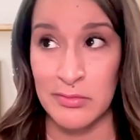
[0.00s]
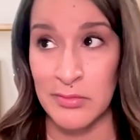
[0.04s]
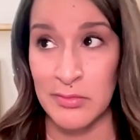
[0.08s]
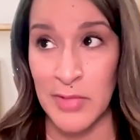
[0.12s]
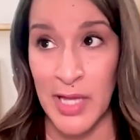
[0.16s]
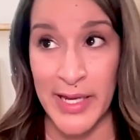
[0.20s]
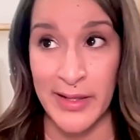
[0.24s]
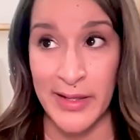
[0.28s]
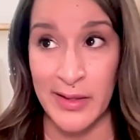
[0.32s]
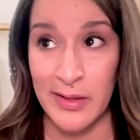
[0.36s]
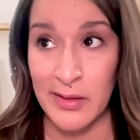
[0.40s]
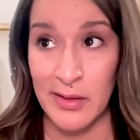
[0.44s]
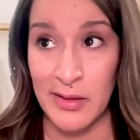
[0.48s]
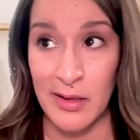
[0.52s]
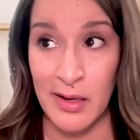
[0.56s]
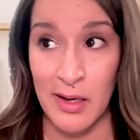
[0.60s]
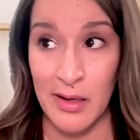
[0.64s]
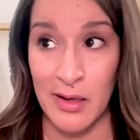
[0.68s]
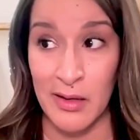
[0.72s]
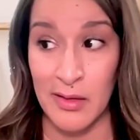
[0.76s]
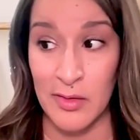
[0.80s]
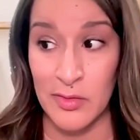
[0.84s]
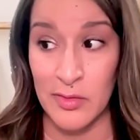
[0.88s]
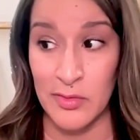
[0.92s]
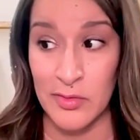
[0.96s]
like, I
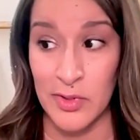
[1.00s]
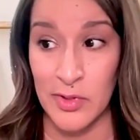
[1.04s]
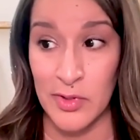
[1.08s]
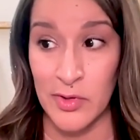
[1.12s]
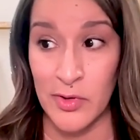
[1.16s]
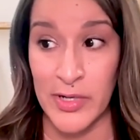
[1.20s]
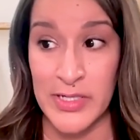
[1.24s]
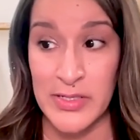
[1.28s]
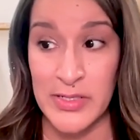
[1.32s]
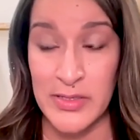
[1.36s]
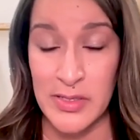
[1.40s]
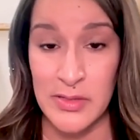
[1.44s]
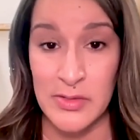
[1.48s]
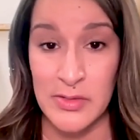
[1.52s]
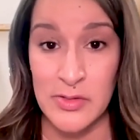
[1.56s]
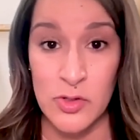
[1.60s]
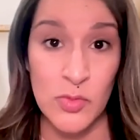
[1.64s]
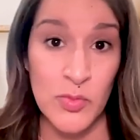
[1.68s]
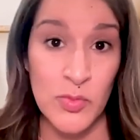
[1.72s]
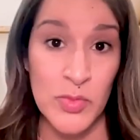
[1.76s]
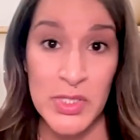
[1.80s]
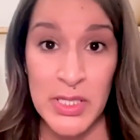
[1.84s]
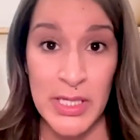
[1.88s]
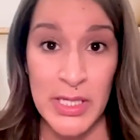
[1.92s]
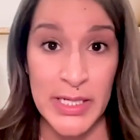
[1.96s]
don't know, you crazy
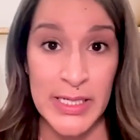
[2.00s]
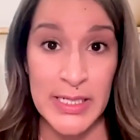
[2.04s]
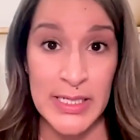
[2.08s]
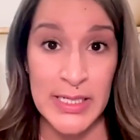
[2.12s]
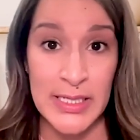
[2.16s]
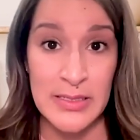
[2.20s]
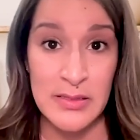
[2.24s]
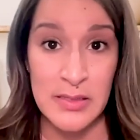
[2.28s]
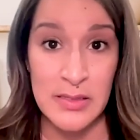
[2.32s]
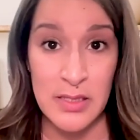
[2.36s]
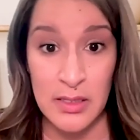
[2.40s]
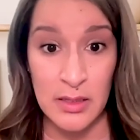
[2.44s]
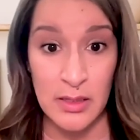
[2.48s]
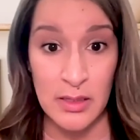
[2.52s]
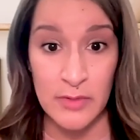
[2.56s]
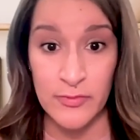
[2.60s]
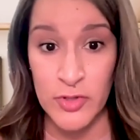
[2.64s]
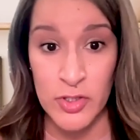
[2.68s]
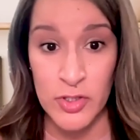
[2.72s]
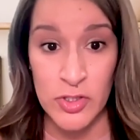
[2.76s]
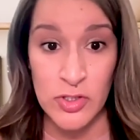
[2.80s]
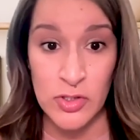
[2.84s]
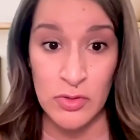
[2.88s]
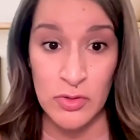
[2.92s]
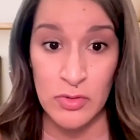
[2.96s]
Zumba ladies that love
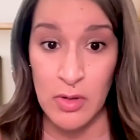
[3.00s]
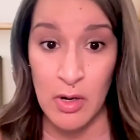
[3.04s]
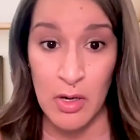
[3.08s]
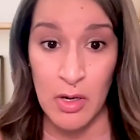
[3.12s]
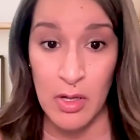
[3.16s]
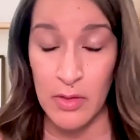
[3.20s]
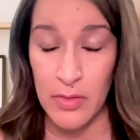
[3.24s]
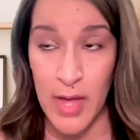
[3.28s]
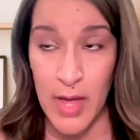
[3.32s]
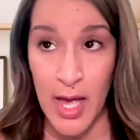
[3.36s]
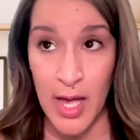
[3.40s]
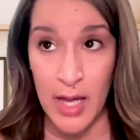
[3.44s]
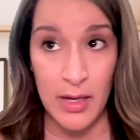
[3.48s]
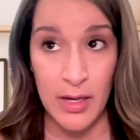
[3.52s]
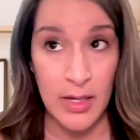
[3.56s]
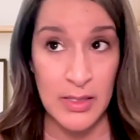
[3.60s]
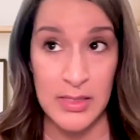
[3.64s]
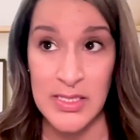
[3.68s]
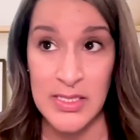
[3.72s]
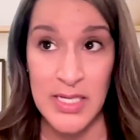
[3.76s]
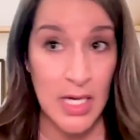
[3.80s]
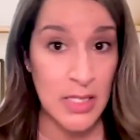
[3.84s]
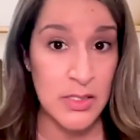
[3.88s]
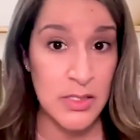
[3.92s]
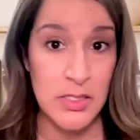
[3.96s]
to do all that
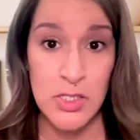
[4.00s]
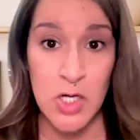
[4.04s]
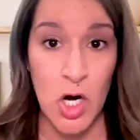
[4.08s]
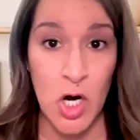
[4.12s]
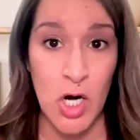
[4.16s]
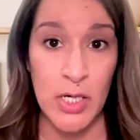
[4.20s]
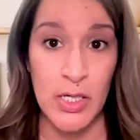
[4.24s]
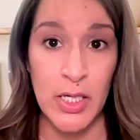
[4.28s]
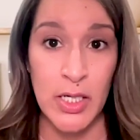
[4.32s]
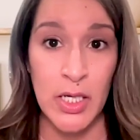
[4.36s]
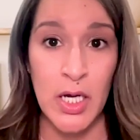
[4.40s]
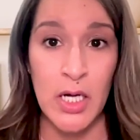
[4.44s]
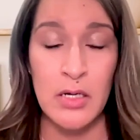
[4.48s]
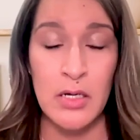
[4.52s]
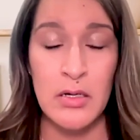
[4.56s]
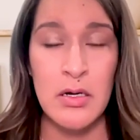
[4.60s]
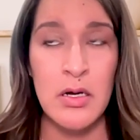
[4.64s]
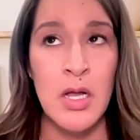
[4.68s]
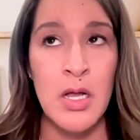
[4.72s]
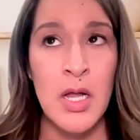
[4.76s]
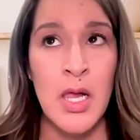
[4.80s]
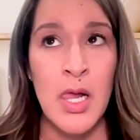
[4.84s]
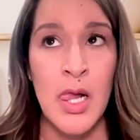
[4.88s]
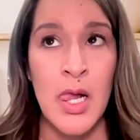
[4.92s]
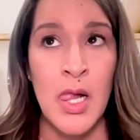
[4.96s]
intense cardio.
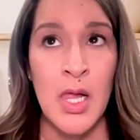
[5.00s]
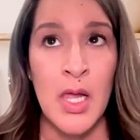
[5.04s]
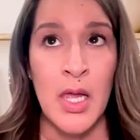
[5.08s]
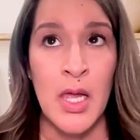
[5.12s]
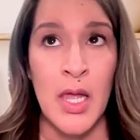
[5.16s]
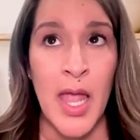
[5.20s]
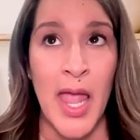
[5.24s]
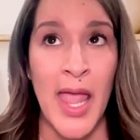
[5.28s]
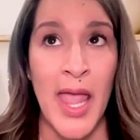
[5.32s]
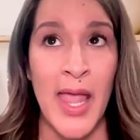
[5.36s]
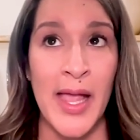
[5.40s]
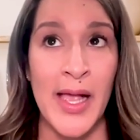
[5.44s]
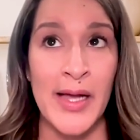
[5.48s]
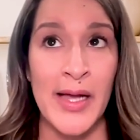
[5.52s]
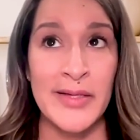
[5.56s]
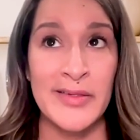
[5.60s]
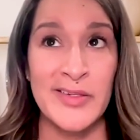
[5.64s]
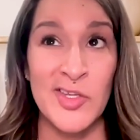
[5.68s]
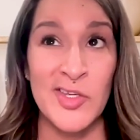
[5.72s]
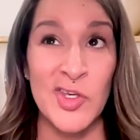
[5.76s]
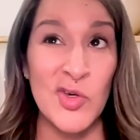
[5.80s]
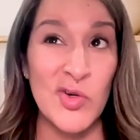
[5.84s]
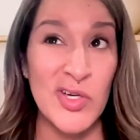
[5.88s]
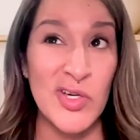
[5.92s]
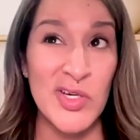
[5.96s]

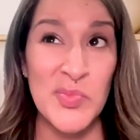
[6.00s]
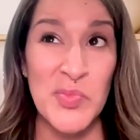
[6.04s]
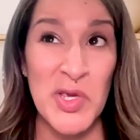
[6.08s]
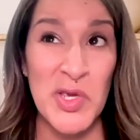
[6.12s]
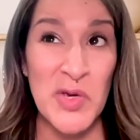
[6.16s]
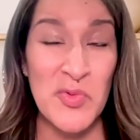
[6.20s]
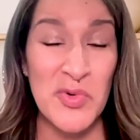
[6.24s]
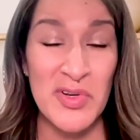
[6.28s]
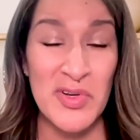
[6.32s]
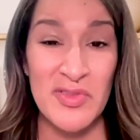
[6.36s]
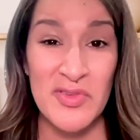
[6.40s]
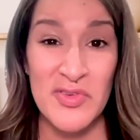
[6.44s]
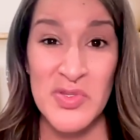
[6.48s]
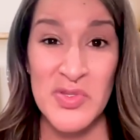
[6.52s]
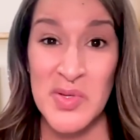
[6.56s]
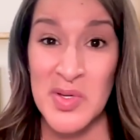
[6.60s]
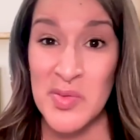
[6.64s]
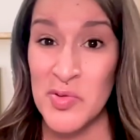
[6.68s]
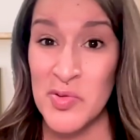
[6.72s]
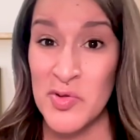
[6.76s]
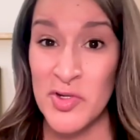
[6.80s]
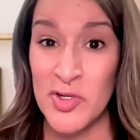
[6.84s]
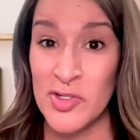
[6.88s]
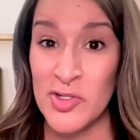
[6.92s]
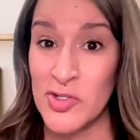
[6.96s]
And you could be one of those
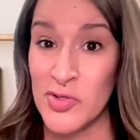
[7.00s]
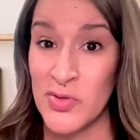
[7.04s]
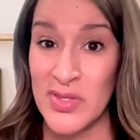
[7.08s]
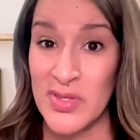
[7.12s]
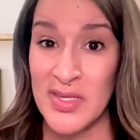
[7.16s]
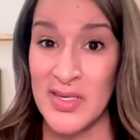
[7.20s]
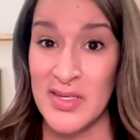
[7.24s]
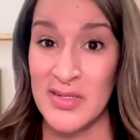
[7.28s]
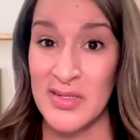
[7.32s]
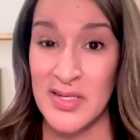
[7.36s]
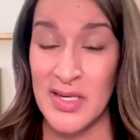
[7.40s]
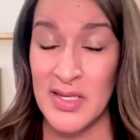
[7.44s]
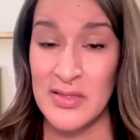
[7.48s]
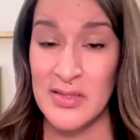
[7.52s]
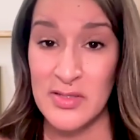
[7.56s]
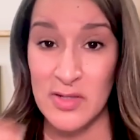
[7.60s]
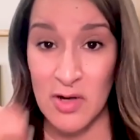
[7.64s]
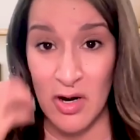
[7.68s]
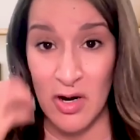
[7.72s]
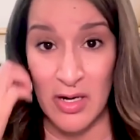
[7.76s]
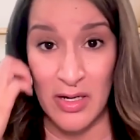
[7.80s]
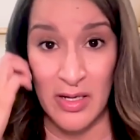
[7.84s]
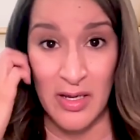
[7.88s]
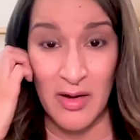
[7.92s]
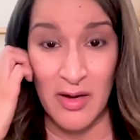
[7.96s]
people, you're doing the intense
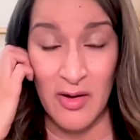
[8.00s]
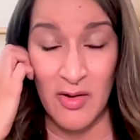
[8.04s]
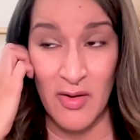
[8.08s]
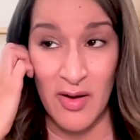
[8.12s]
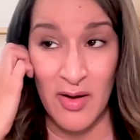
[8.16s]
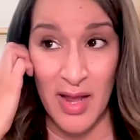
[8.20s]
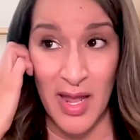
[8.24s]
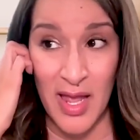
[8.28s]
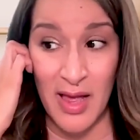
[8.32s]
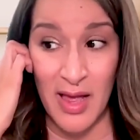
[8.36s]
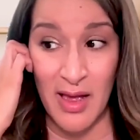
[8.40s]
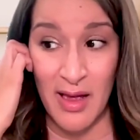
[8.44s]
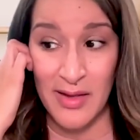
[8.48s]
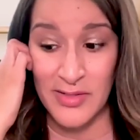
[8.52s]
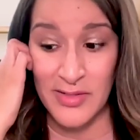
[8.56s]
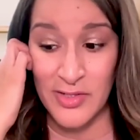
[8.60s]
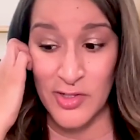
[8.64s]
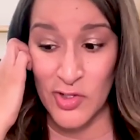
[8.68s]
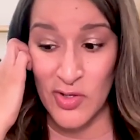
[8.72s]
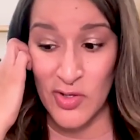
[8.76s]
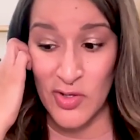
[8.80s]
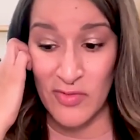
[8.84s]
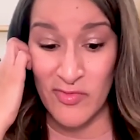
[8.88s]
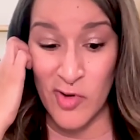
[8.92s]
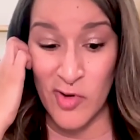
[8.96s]
cardio and
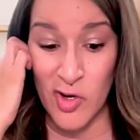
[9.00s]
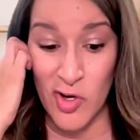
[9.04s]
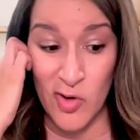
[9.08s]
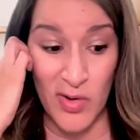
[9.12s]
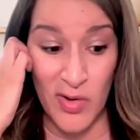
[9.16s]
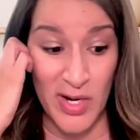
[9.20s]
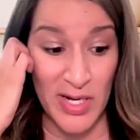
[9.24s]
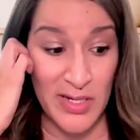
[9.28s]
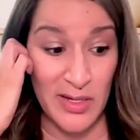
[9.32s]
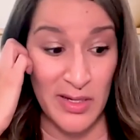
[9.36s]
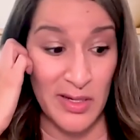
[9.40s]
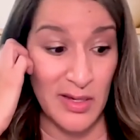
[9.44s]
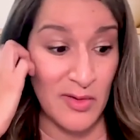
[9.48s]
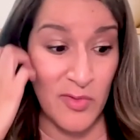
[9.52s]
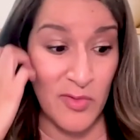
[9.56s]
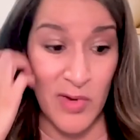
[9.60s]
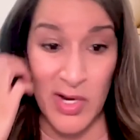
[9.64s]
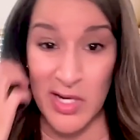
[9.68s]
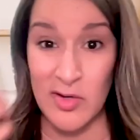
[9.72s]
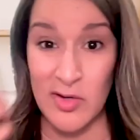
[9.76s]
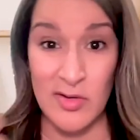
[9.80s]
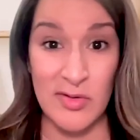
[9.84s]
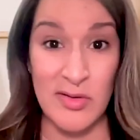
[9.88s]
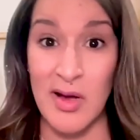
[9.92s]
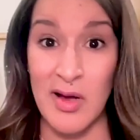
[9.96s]
you have no idea why
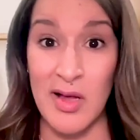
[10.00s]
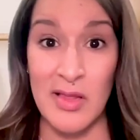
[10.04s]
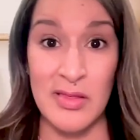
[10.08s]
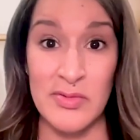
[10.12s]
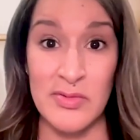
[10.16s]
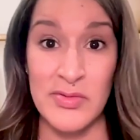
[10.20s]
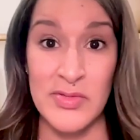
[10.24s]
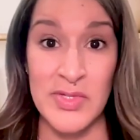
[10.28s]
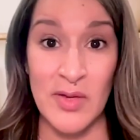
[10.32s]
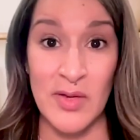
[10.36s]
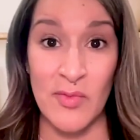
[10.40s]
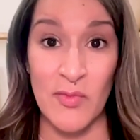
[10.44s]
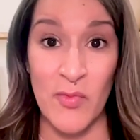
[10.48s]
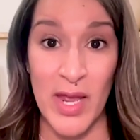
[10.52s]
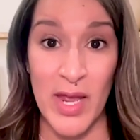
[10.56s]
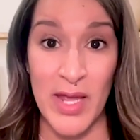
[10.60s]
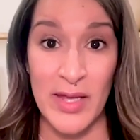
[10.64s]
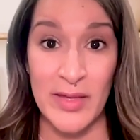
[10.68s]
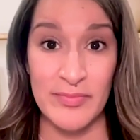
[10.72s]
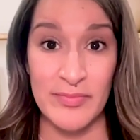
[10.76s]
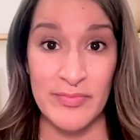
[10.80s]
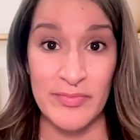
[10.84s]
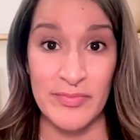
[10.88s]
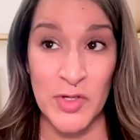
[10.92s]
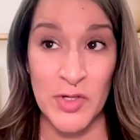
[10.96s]
you're not losing
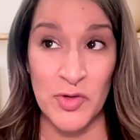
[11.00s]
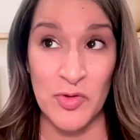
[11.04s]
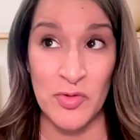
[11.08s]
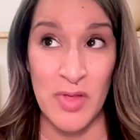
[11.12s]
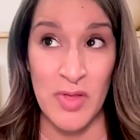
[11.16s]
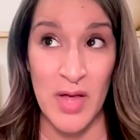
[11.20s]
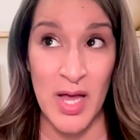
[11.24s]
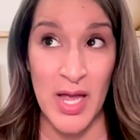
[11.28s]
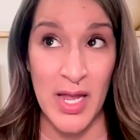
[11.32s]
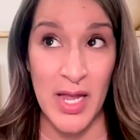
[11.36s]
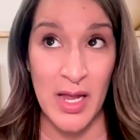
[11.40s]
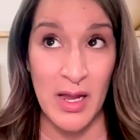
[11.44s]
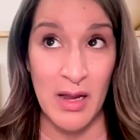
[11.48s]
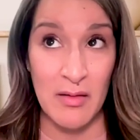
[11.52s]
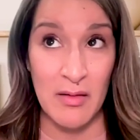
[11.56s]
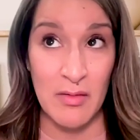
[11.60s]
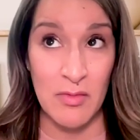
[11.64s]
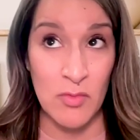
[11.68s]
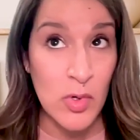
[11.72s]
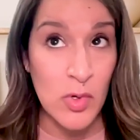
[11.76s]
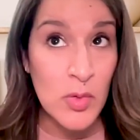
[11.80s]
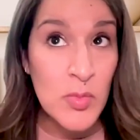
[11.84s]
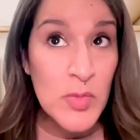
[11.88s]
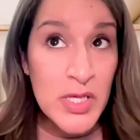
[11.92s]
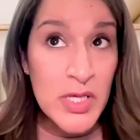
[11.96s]
weight. You're like,
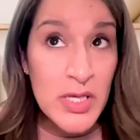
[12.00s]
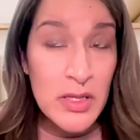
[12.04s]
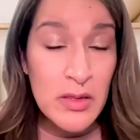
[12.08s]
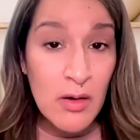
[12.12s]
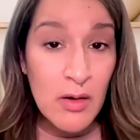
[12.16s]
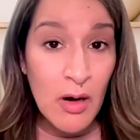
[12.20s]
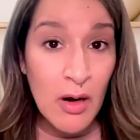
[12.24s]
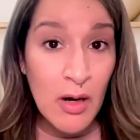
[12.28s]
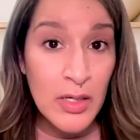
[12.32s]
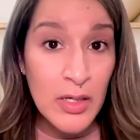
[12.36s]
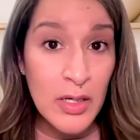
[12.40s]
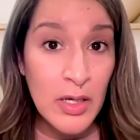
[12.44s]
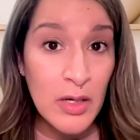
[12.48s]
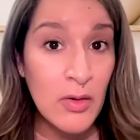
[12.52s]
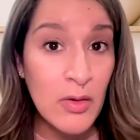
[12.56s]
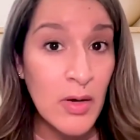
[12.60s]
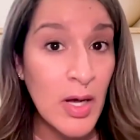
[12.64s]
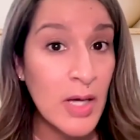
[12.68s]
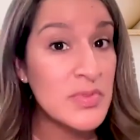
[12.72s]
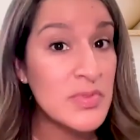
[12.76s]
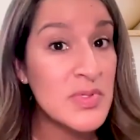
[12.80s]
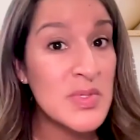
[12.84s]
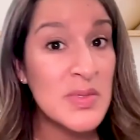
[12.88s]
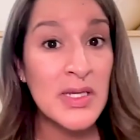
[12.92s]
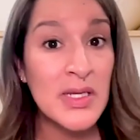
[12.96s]
normally the cardio
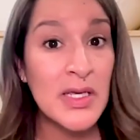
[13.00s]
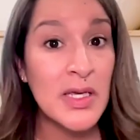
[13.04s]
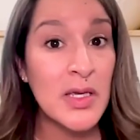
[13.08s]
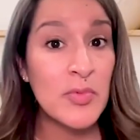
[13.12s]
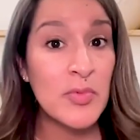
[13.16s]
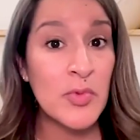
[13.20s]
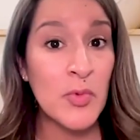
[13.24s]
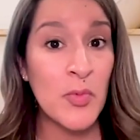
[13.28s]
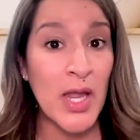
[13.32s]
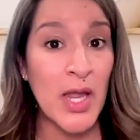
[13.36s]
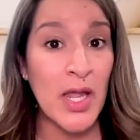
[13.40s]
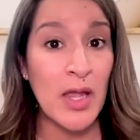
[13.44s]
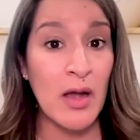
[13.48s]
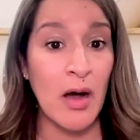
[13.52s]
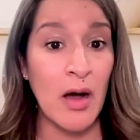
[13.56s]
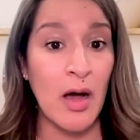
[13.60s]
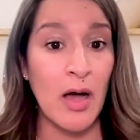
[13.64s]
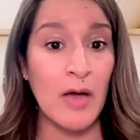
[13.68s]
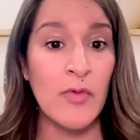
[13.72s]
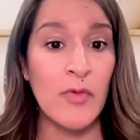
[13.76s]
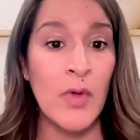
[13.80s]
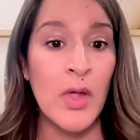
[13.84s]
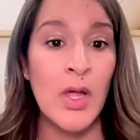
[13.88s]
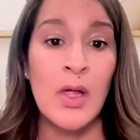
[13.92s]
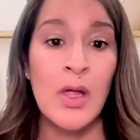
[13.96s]
helps me to keep the weight
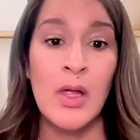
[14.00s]
off.